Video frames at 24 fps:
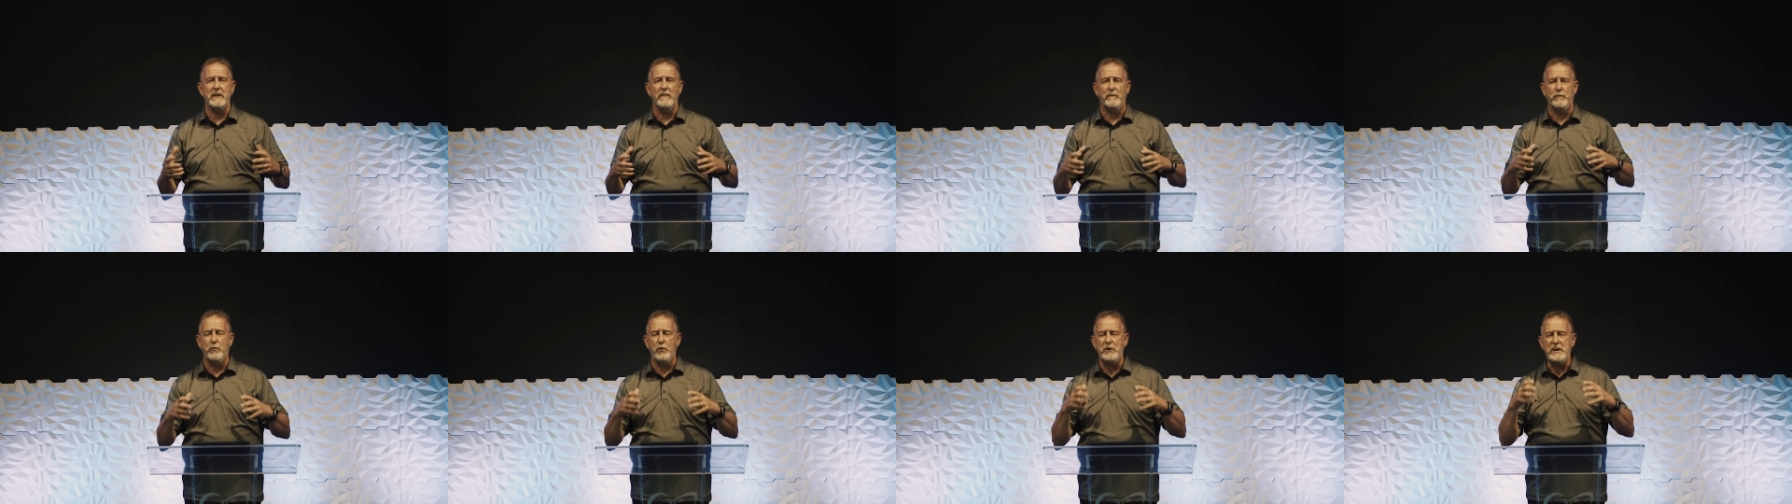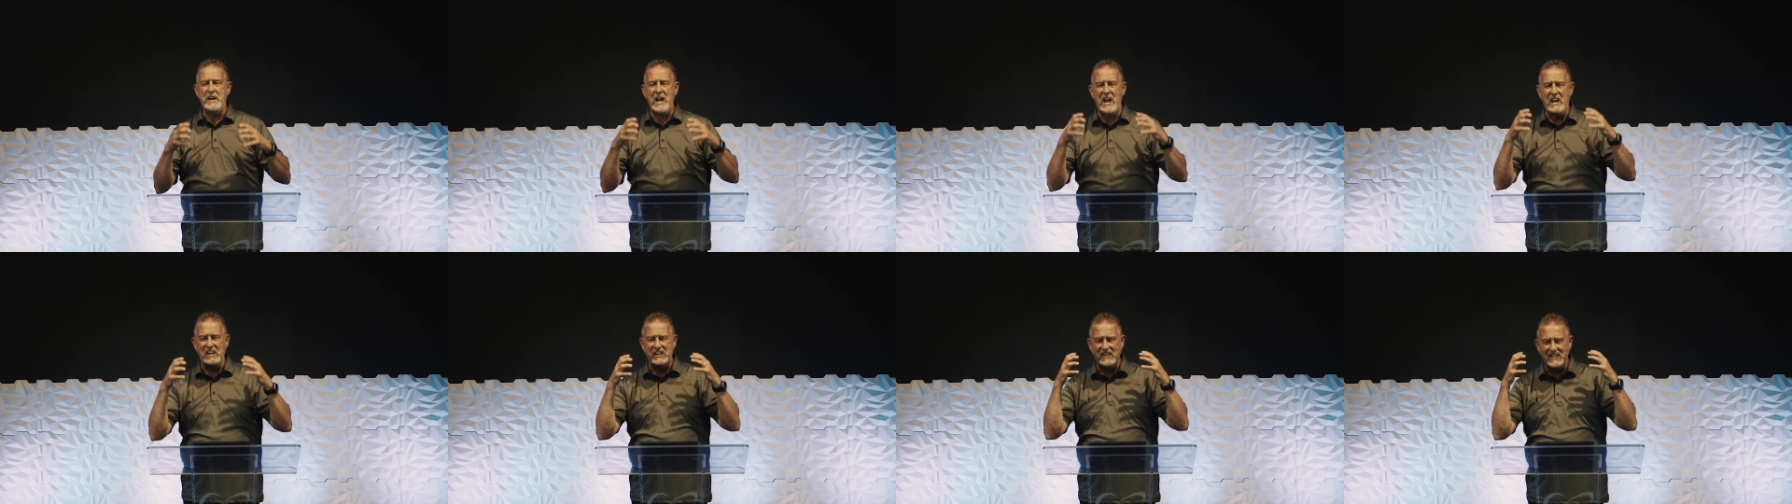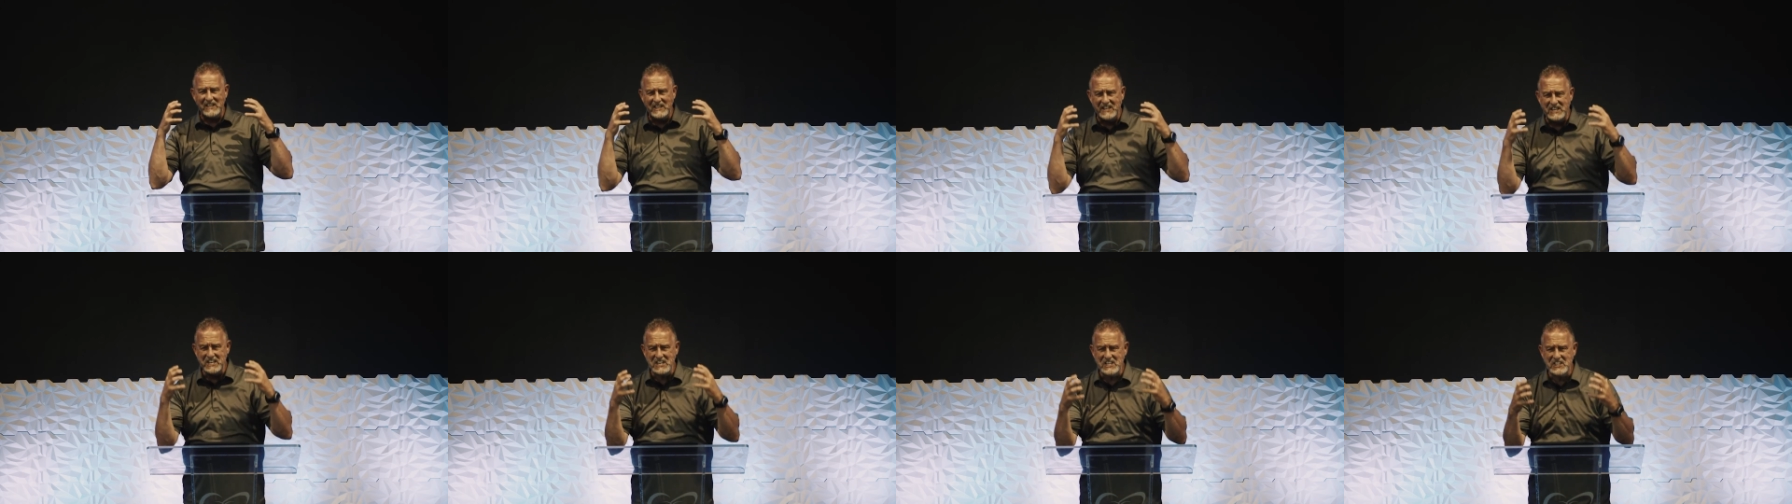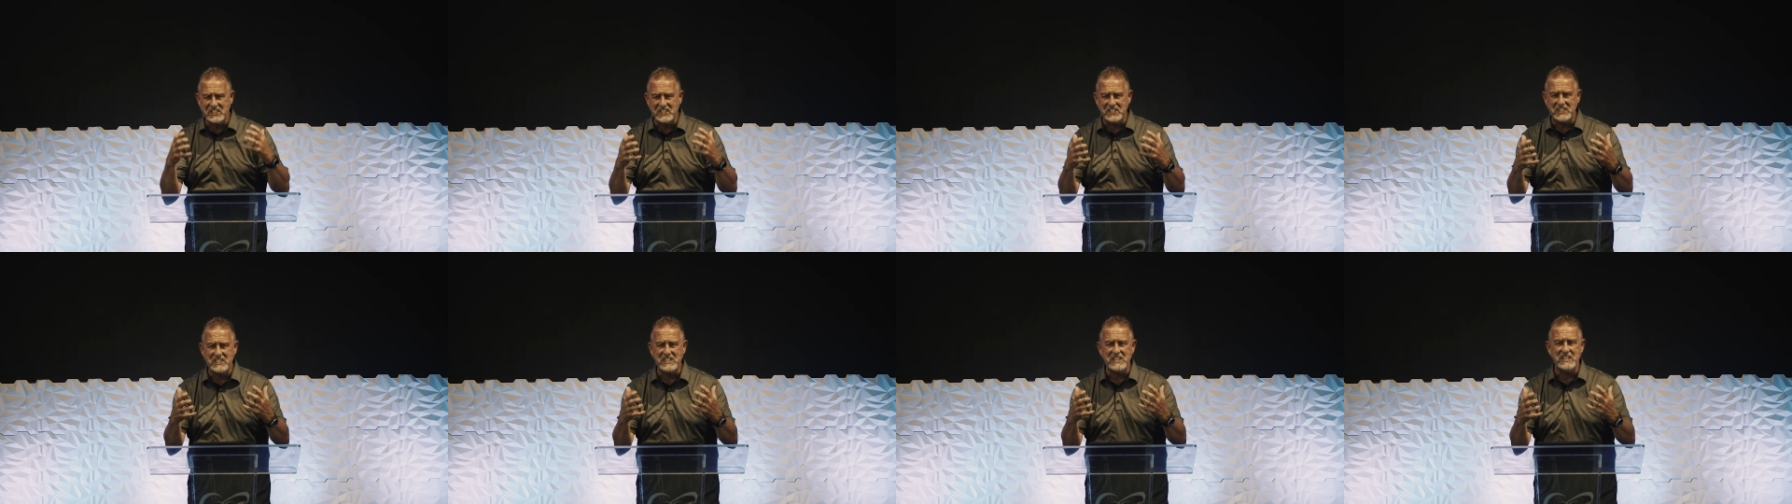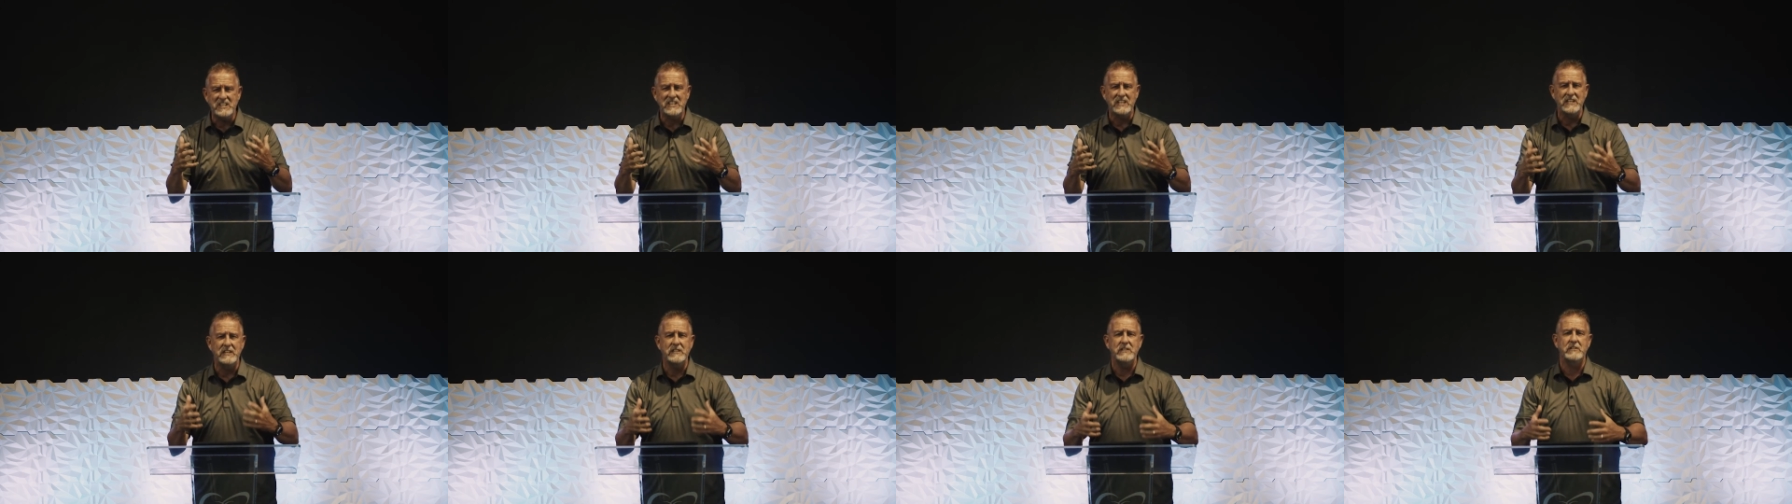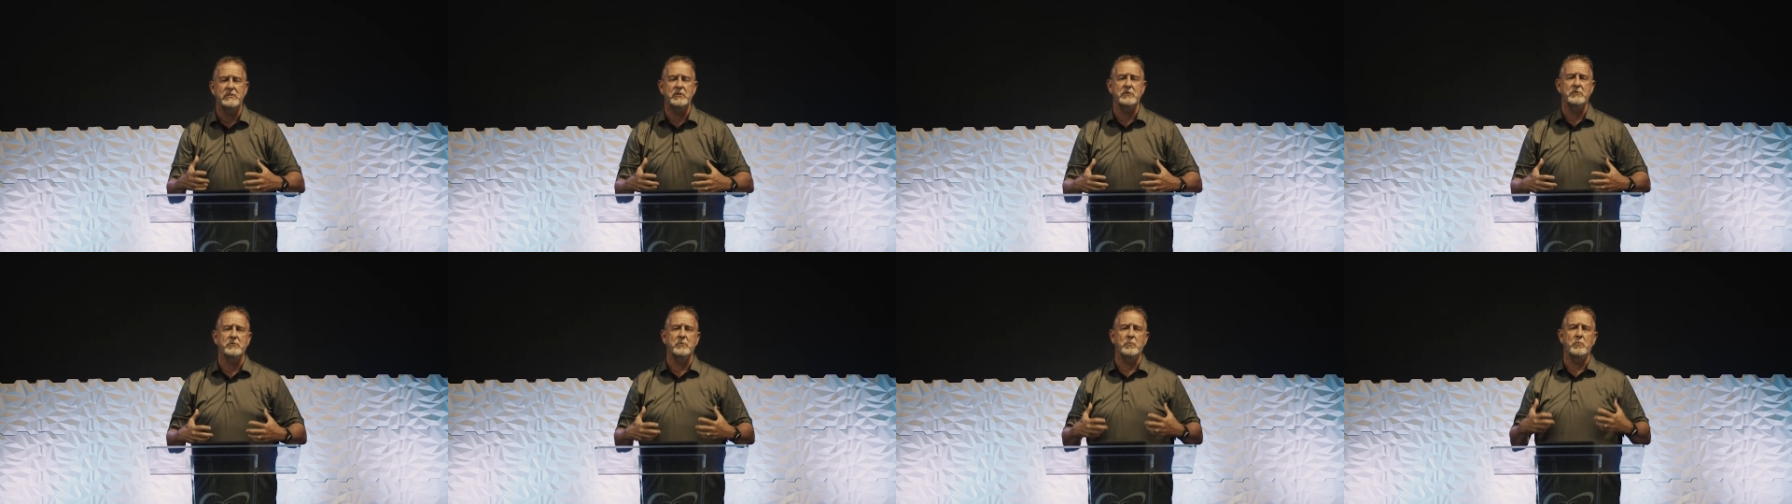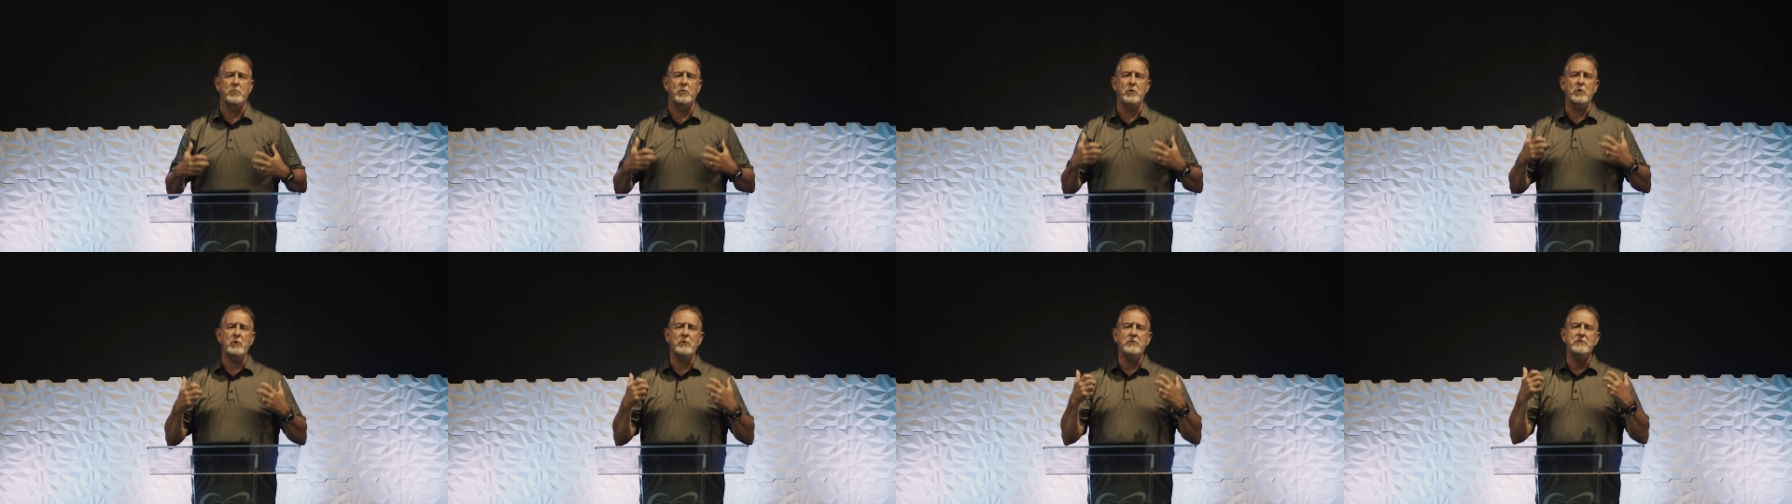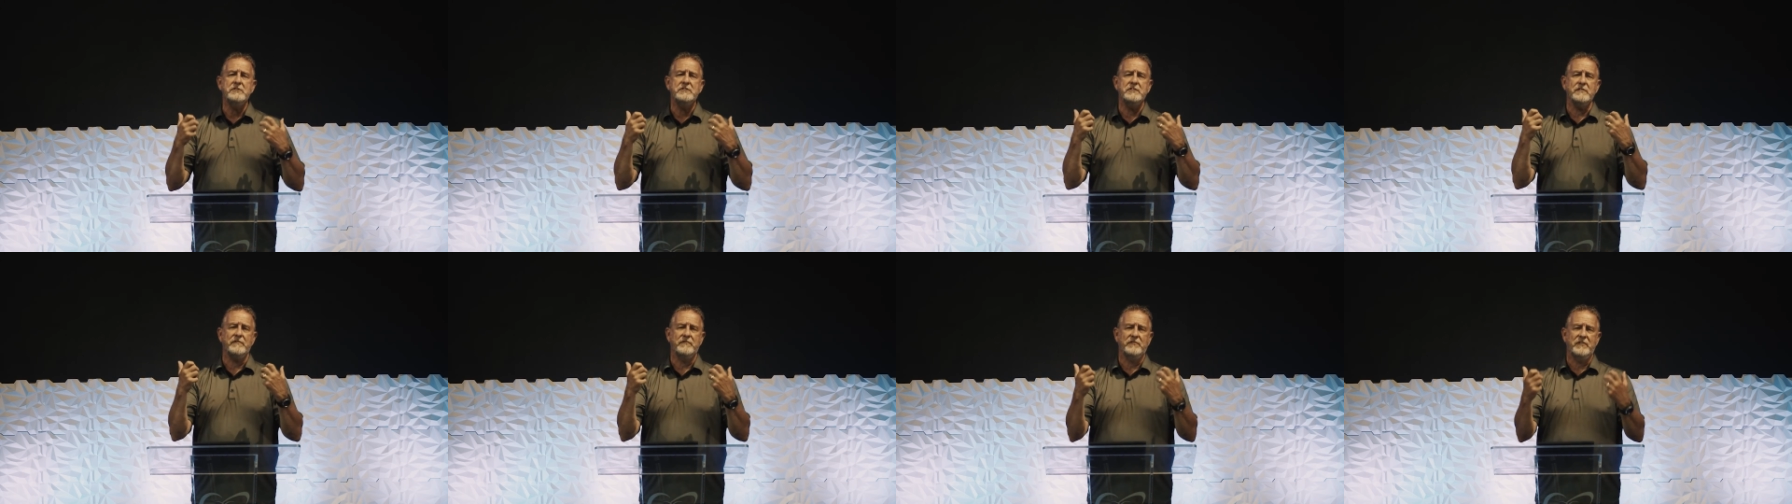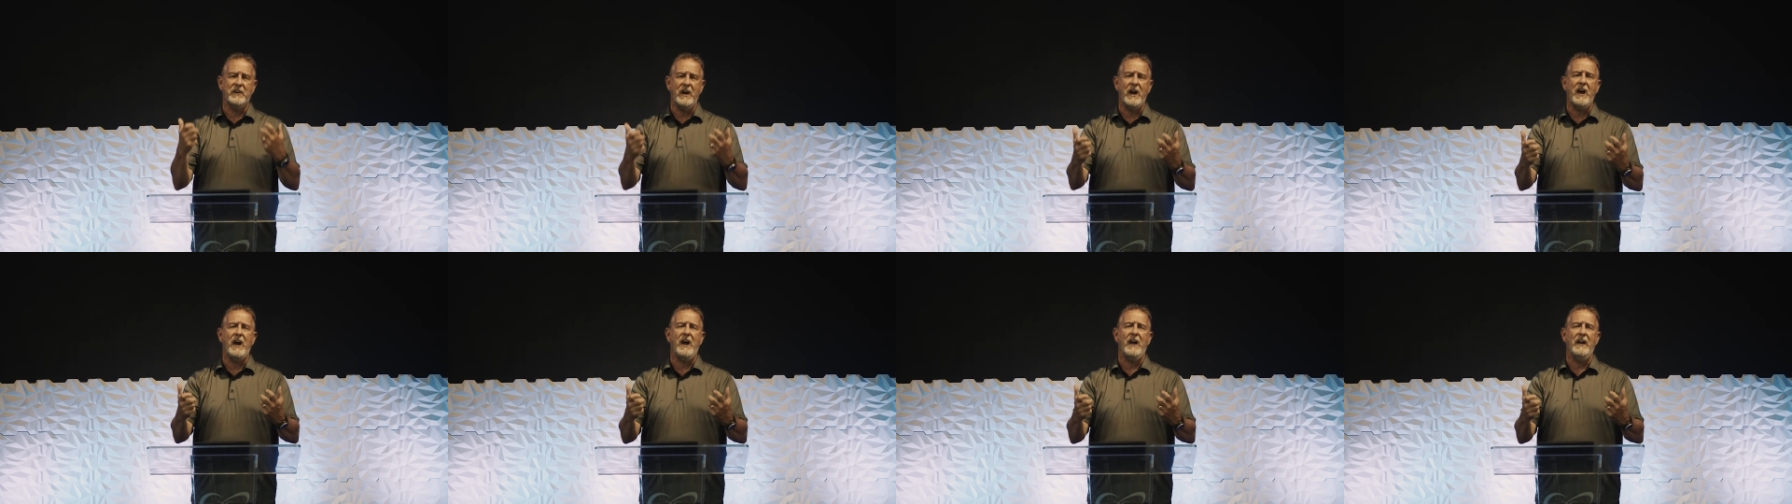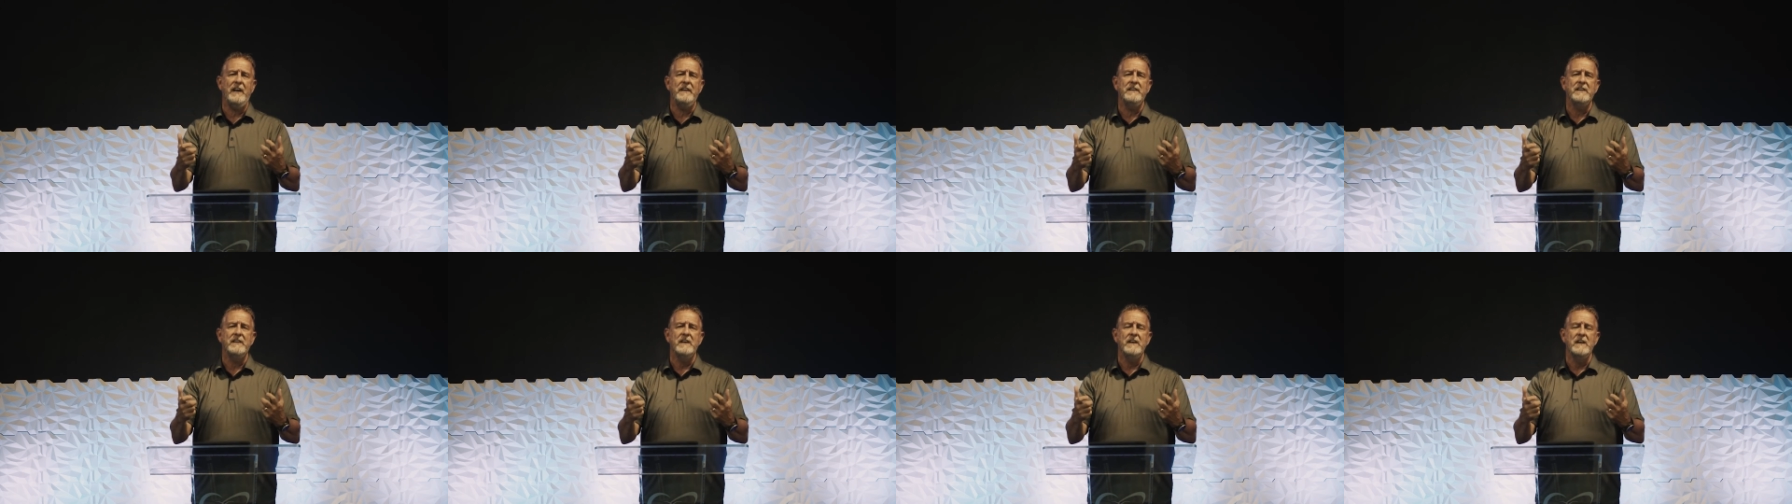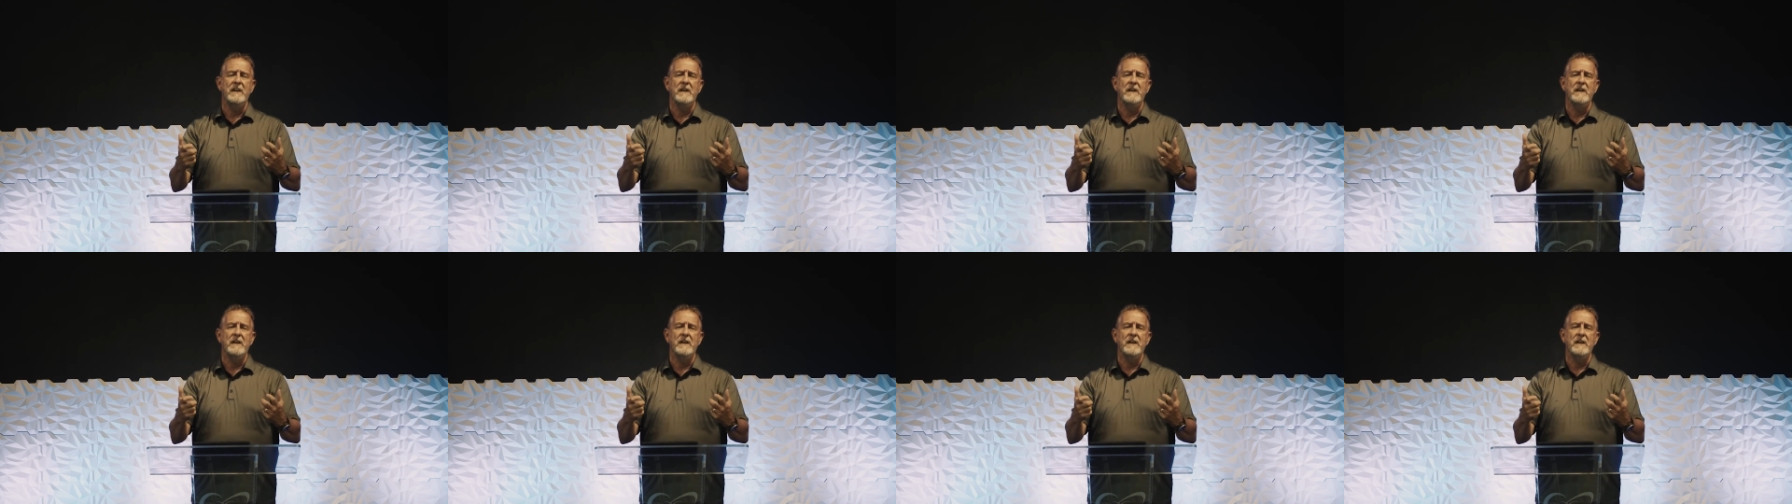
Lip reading: If we're not listening to the words of God,